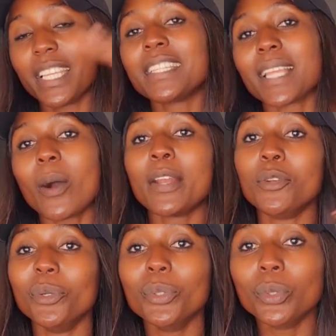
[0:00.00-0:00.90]
it's our
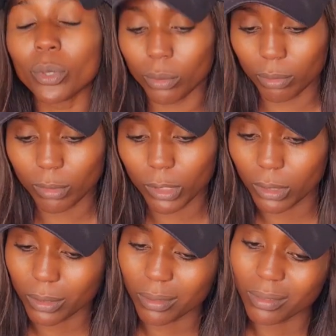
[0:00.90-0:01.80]
noon.
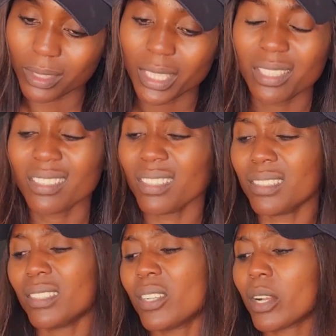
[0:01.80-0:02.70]
So
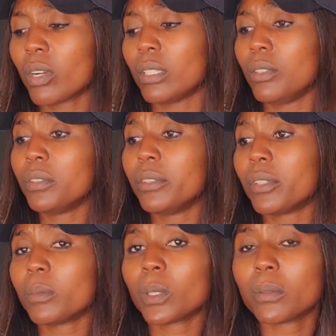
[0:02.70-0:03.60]
it's not our new
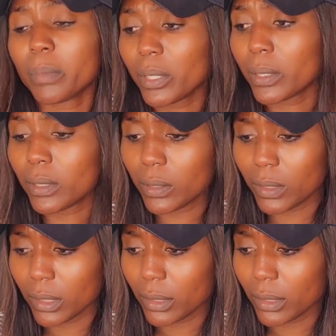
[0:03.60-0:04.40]
normal, because